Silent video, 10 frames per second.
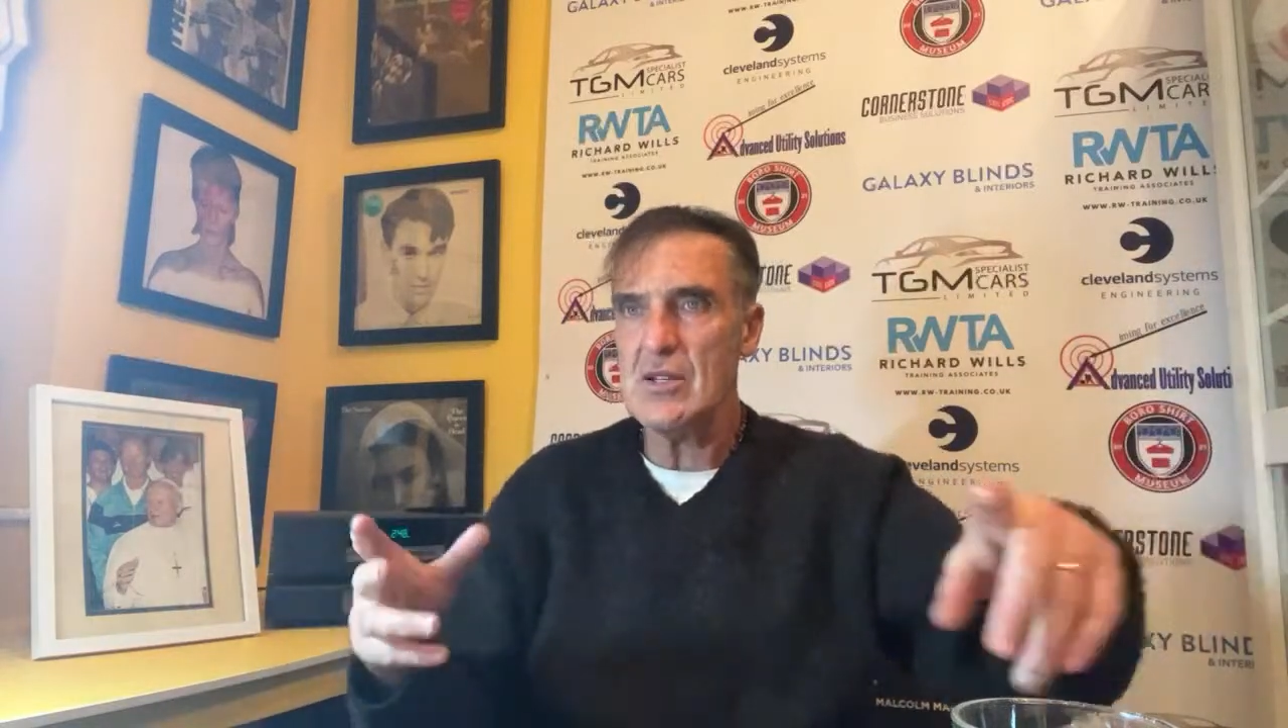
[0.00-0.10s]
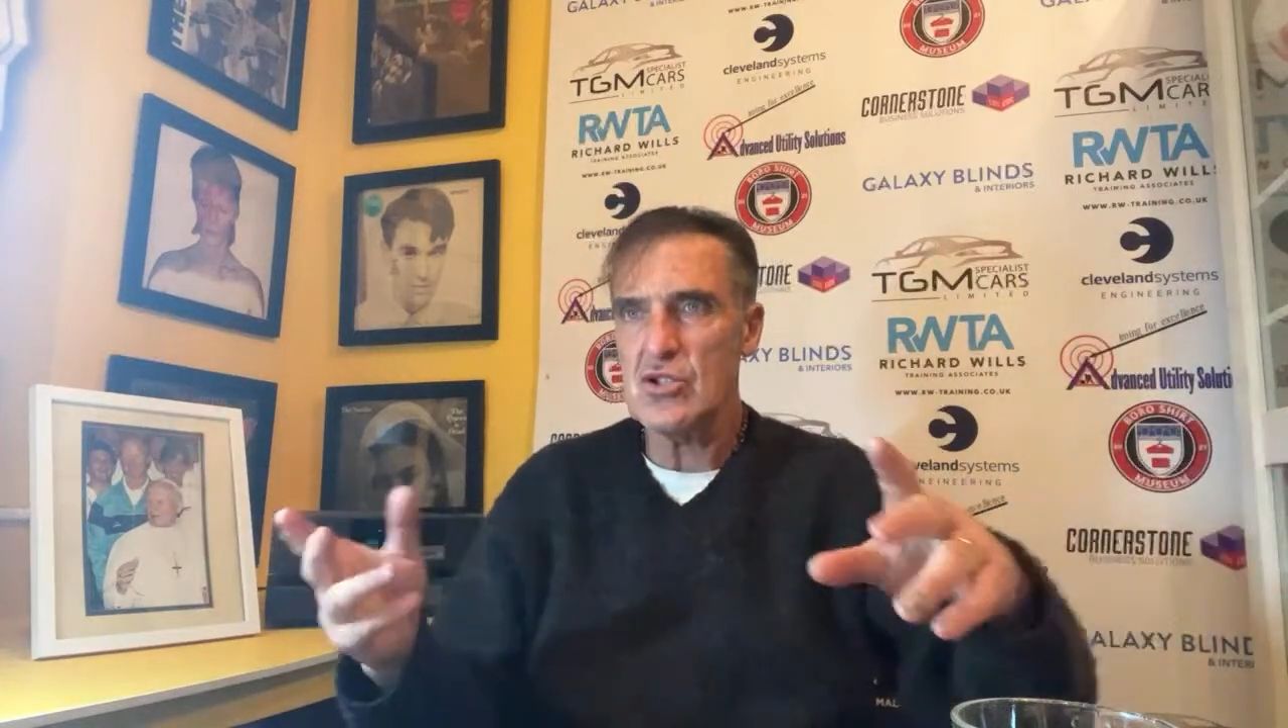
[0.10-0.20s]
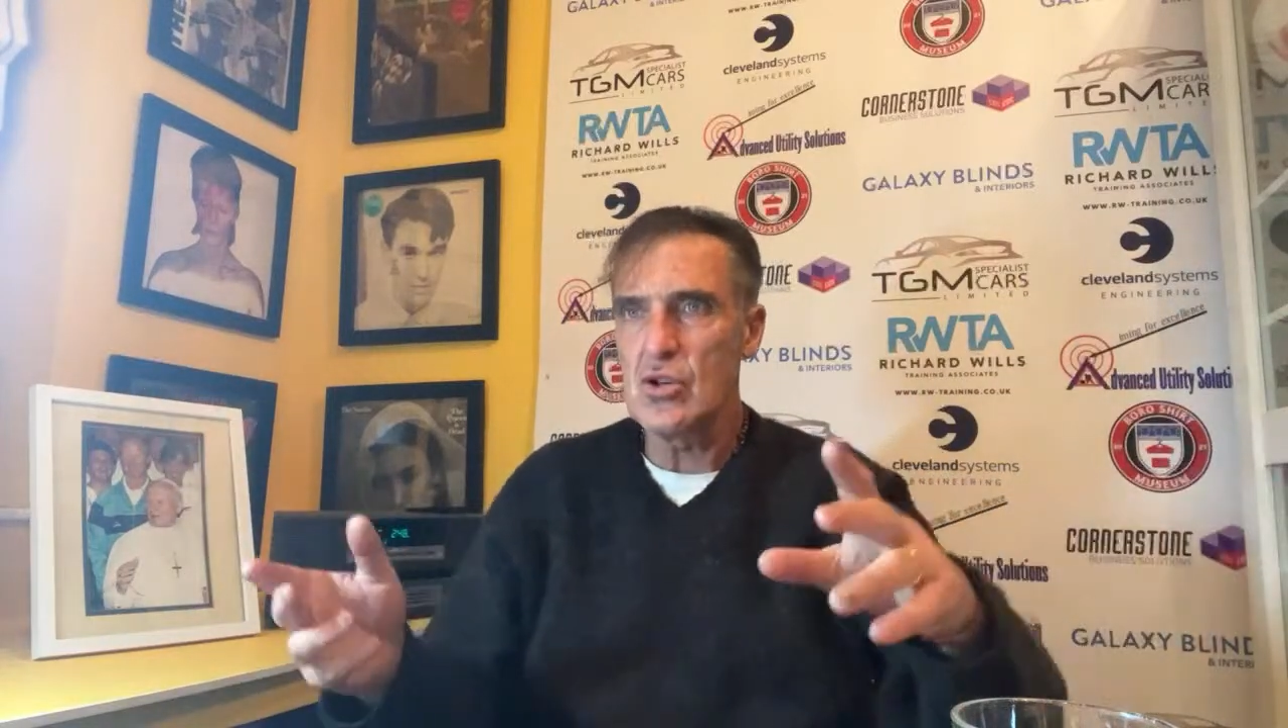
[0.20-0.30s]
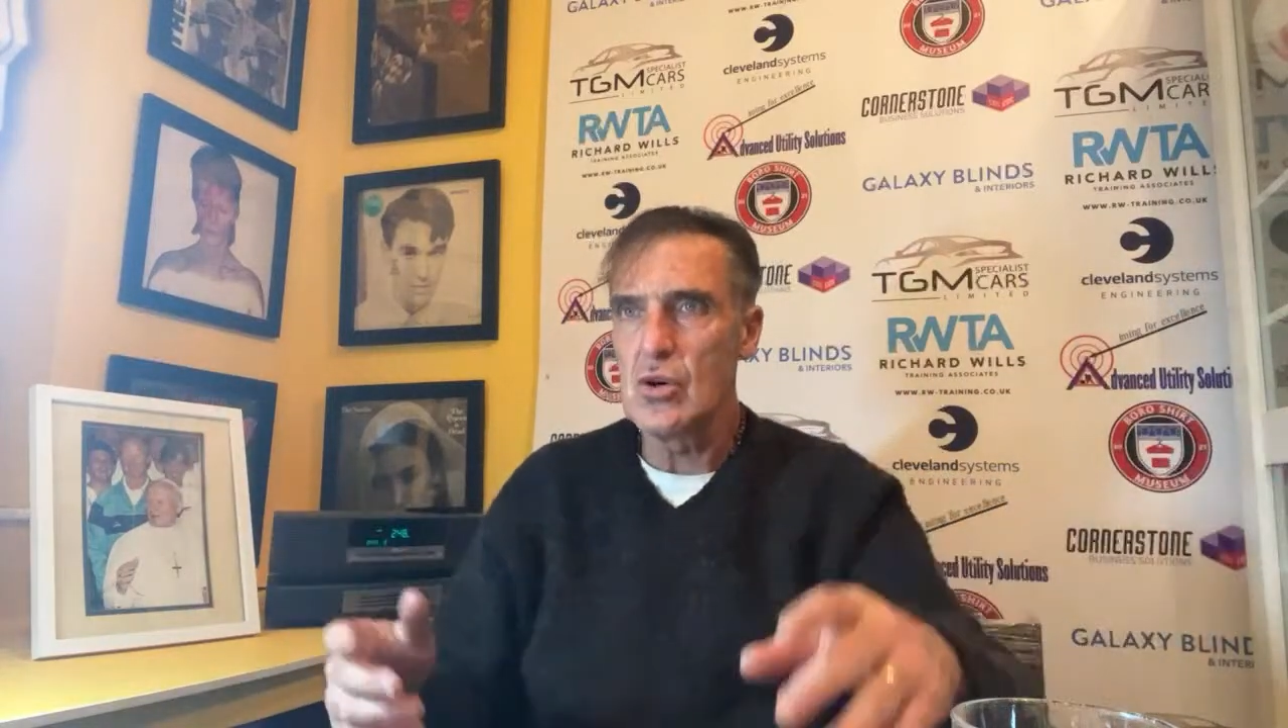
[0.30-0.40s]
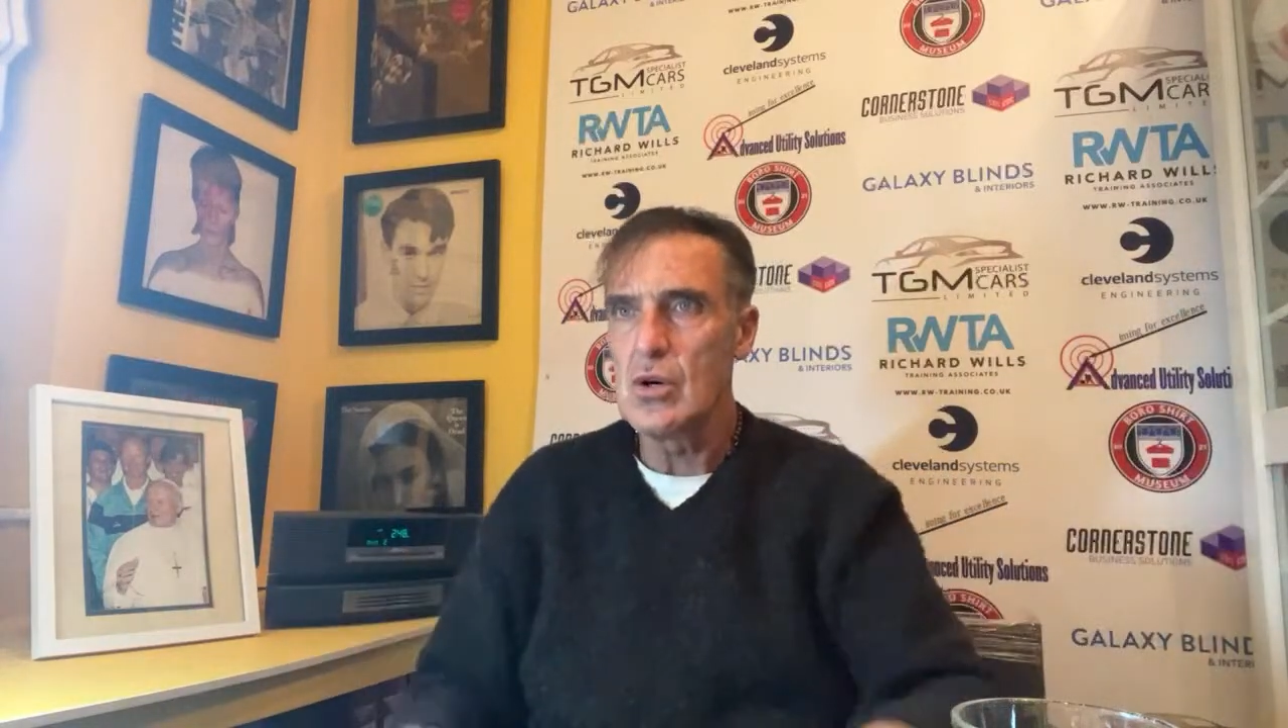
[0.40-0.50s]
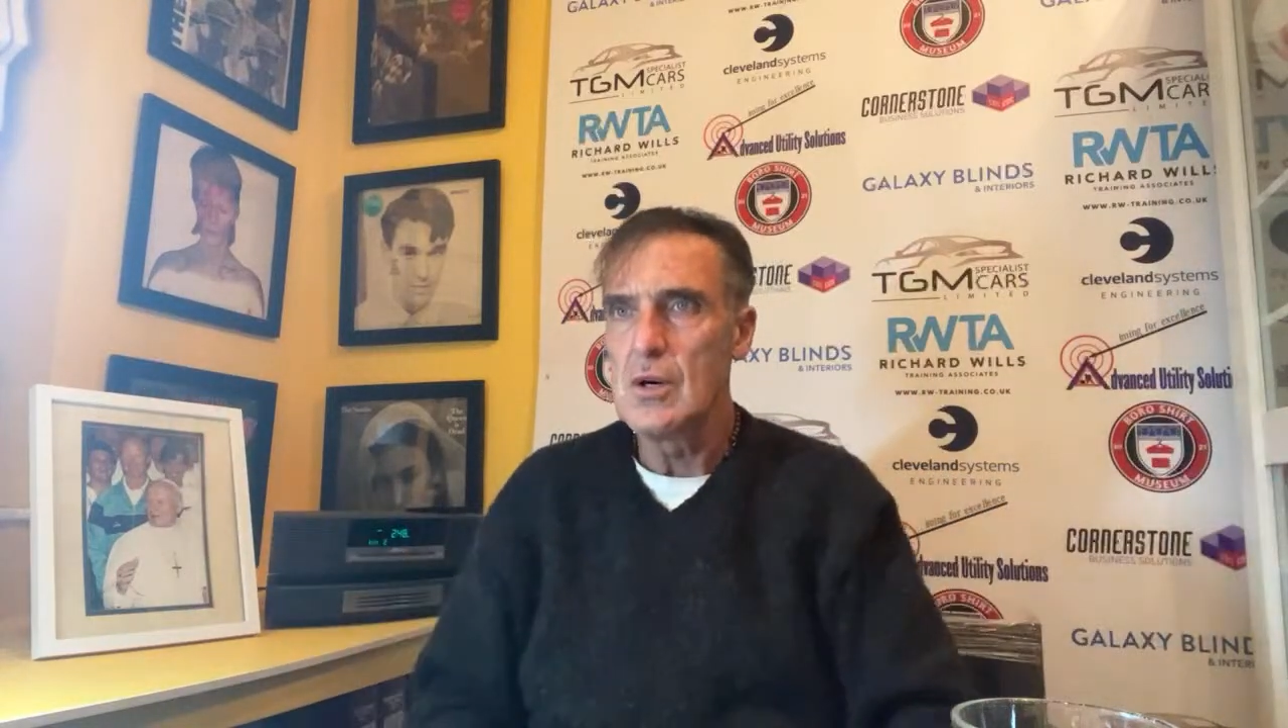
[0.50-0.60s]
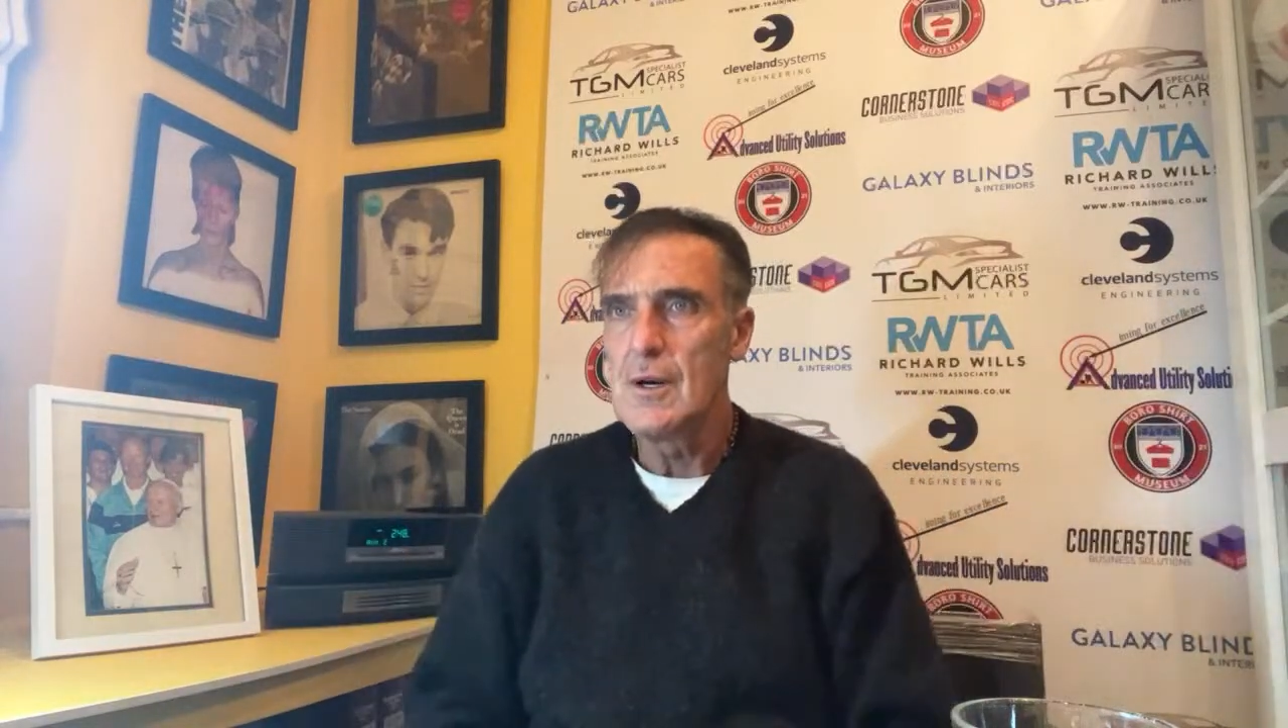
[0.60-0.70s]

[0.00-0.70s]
So